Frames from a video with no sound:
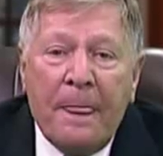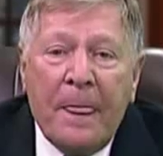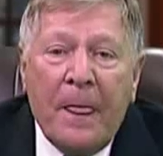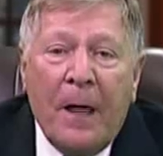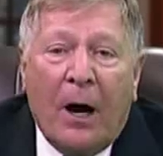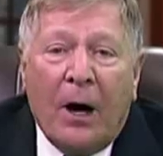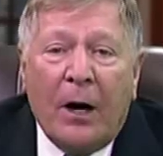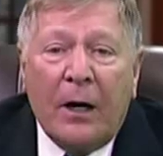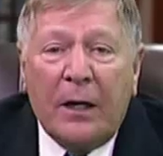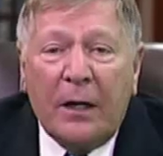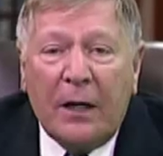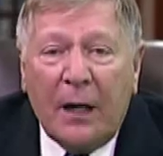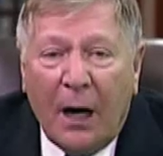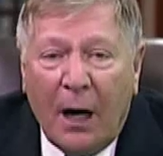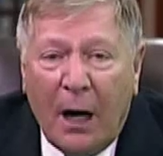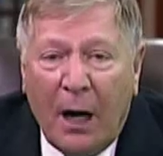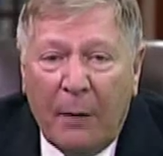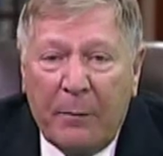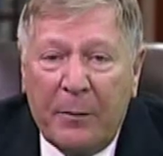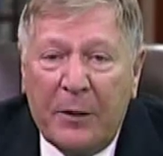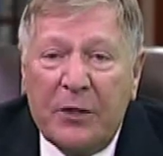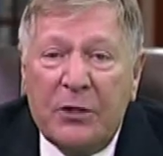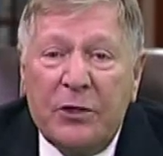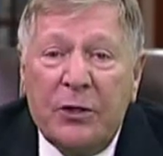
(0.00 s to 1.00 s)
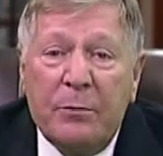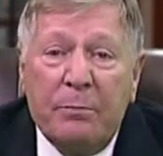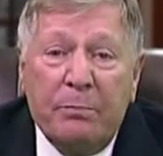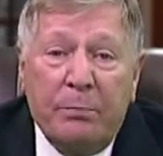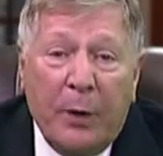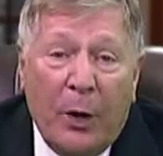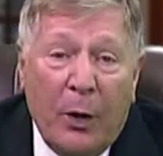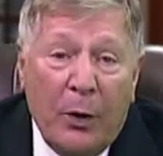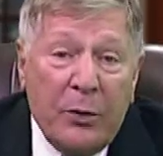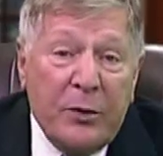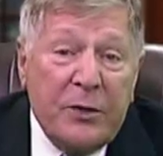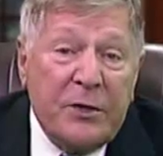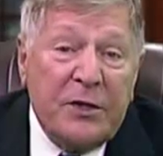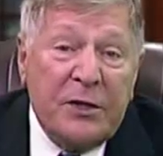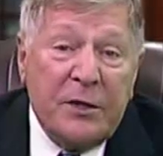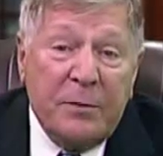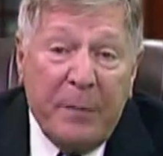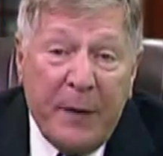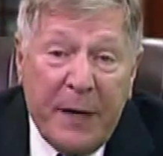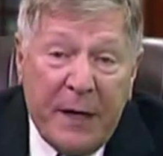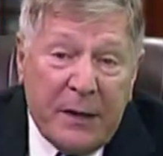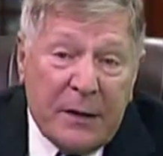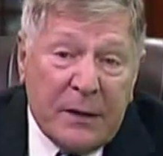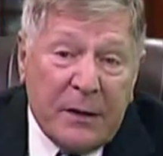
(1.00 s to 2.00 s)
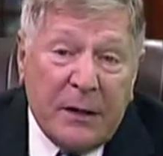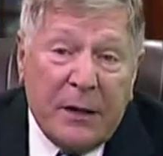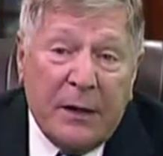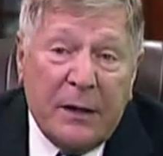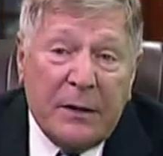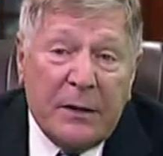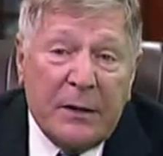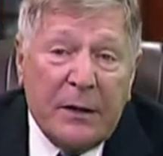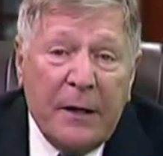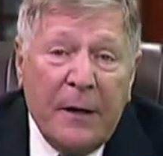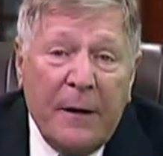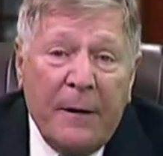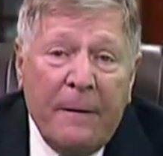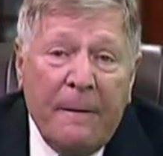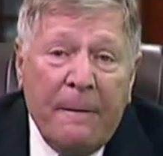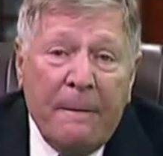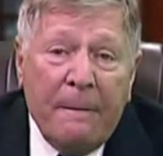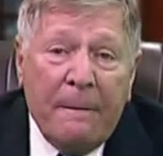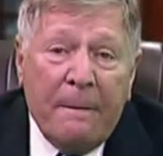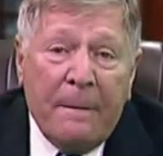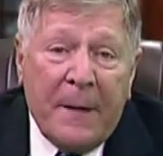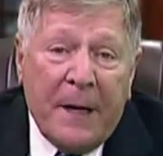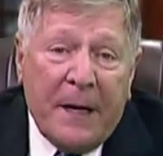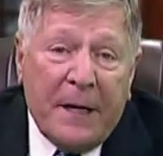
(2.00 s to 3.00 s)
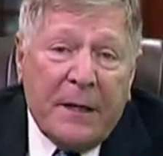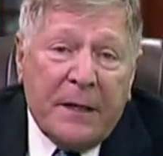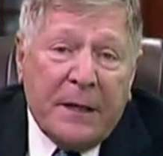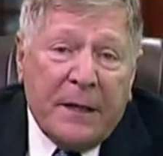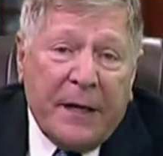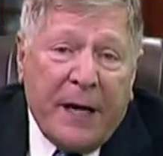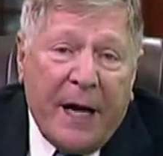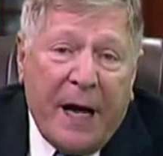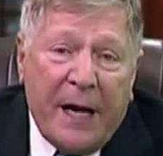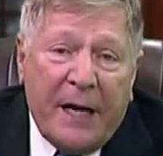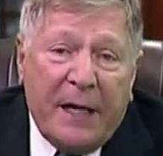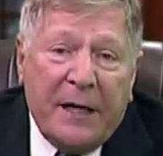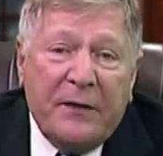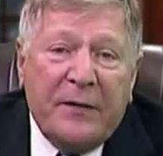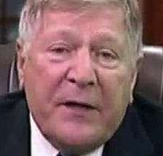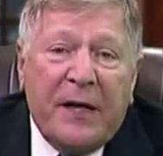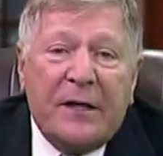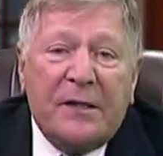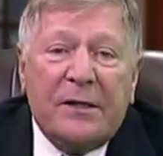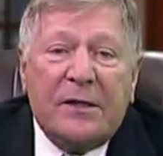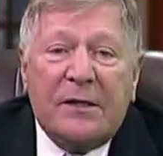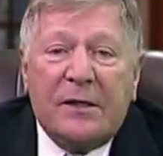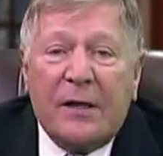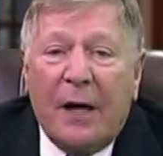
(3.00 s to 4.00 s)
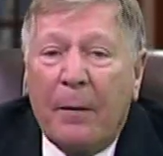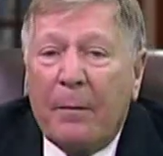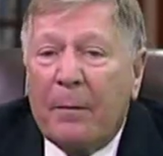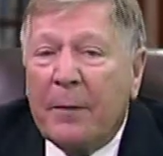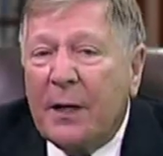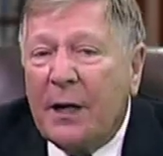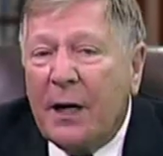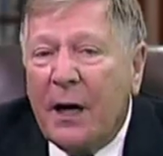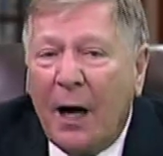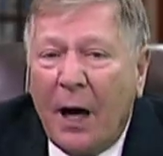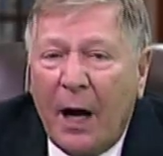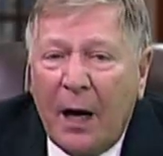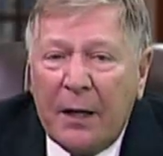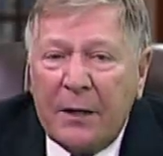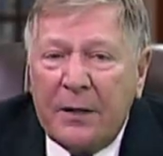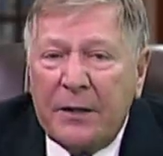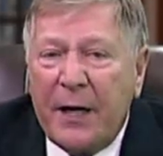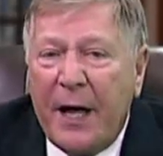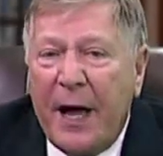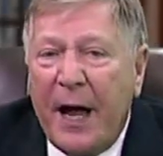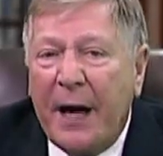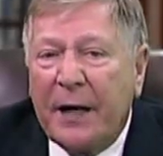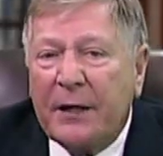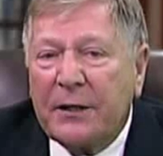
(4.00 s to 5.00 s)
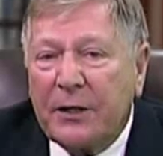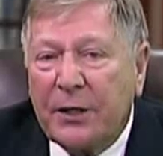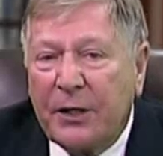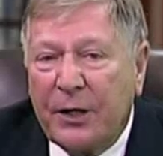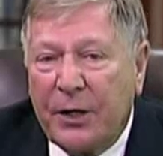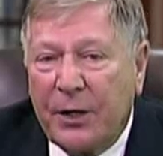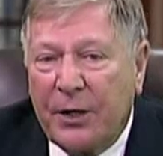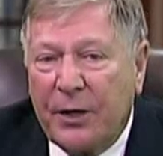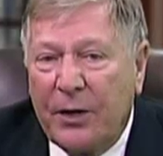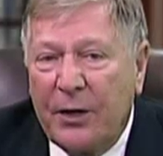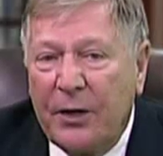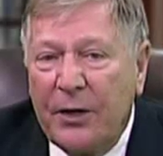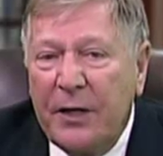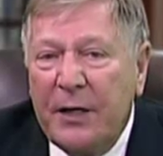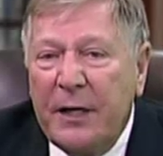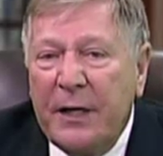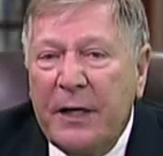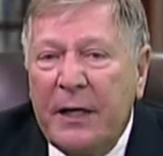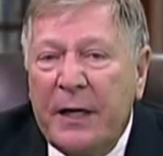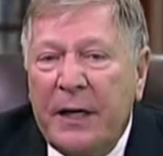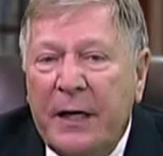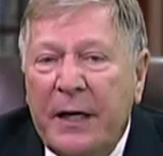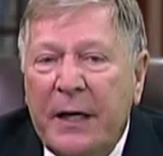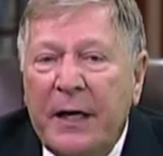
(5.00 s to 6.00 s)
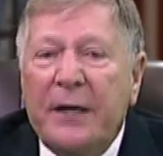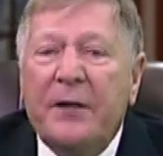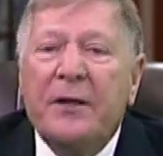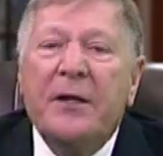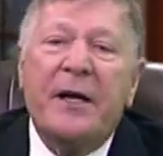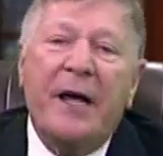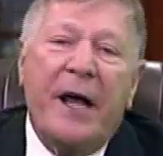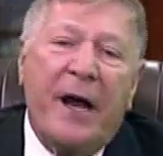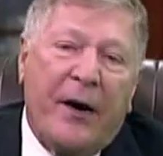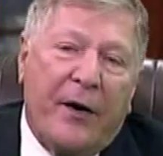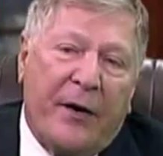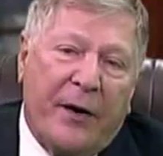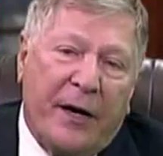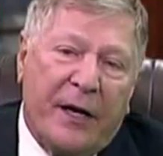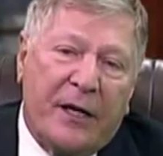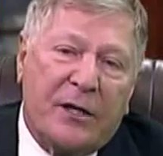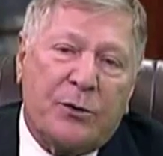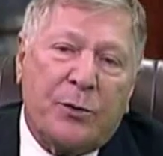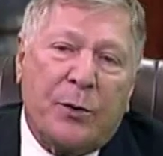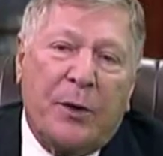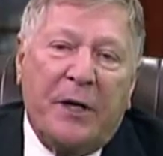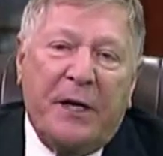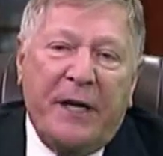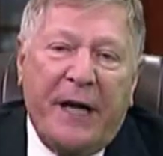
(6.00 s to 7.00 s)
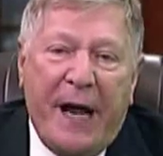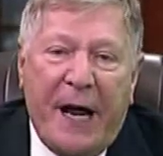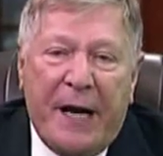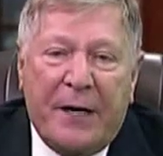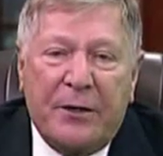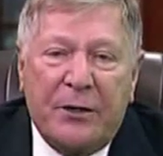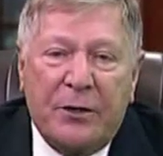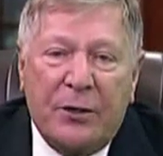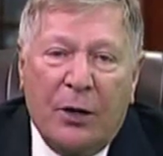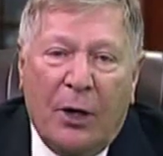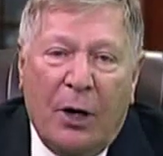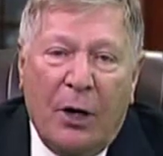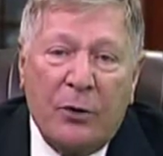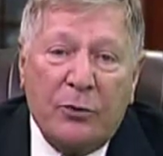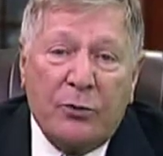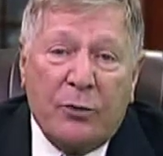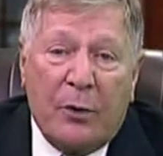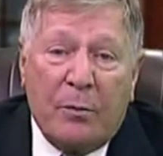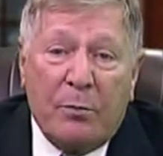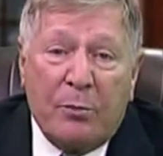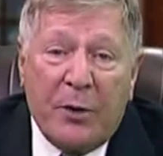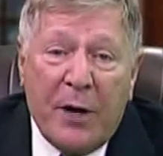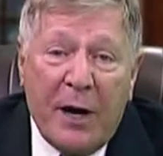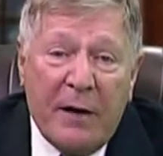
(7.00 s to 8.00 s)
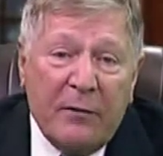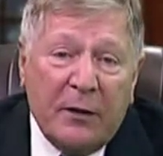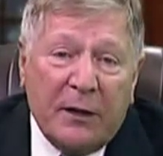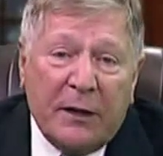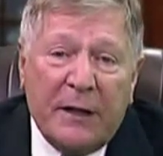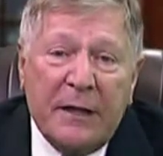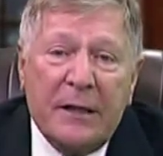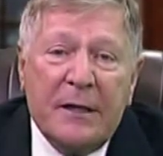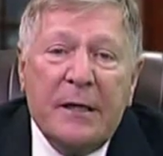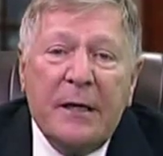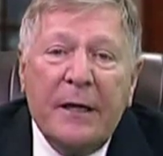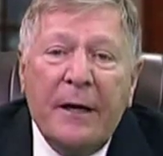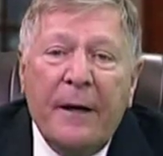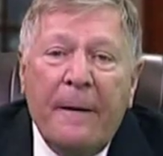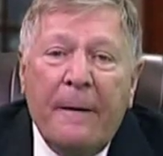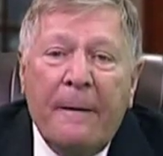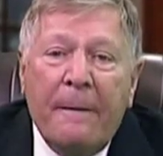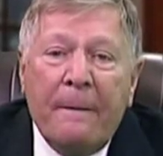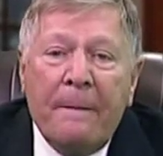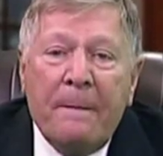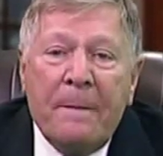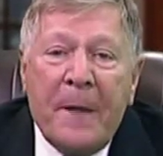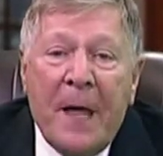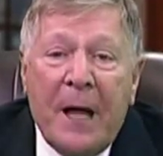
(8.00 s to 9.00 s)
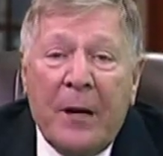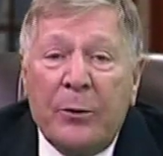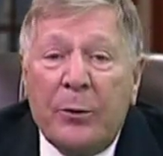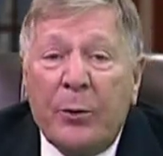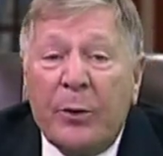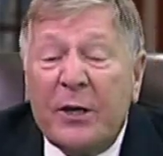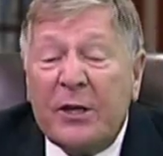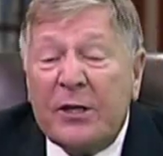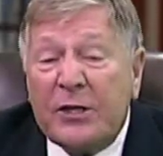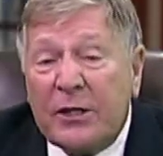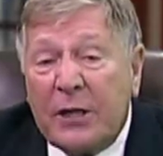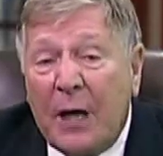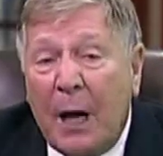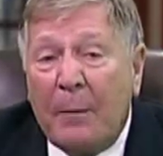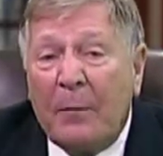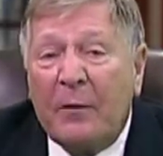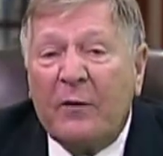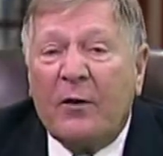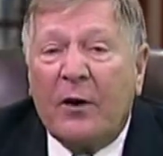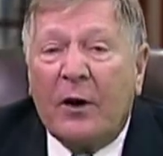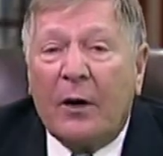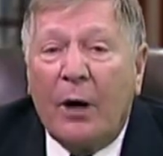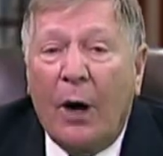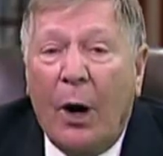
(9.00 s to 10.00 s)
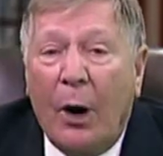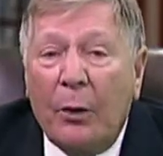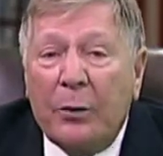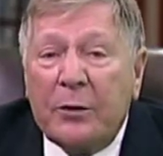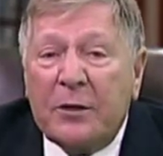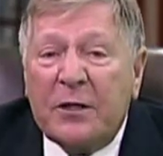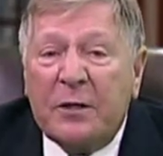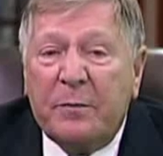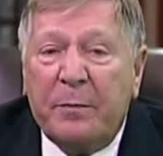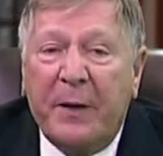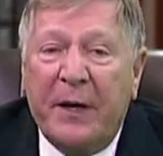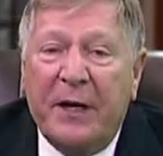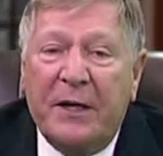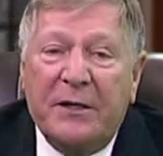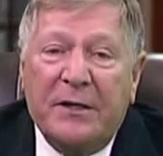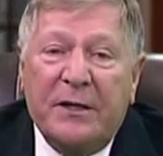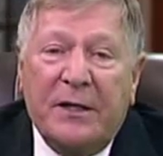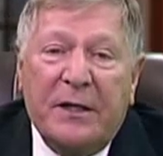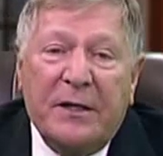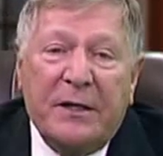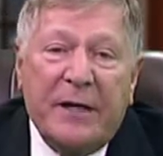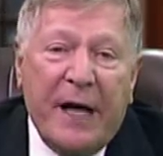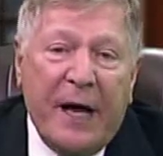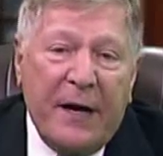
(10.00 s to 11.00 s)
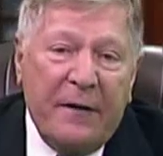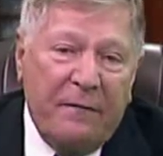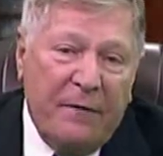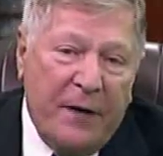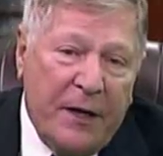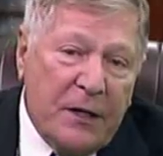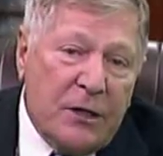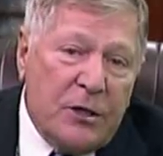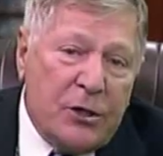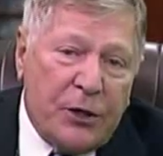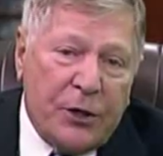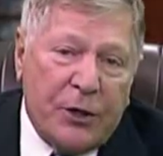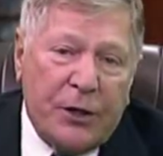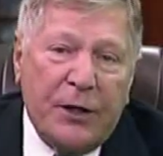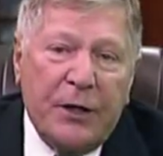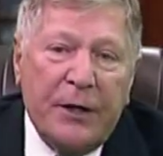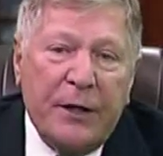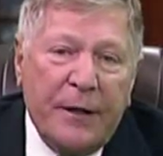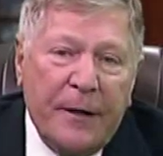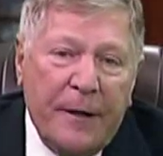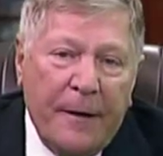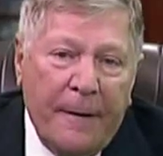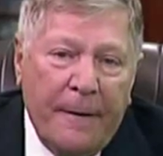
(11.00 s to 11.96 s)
are common to both species, indicating that some contact occurred in the areas where Neanderthals were prevalent and where some of our own species had ventured.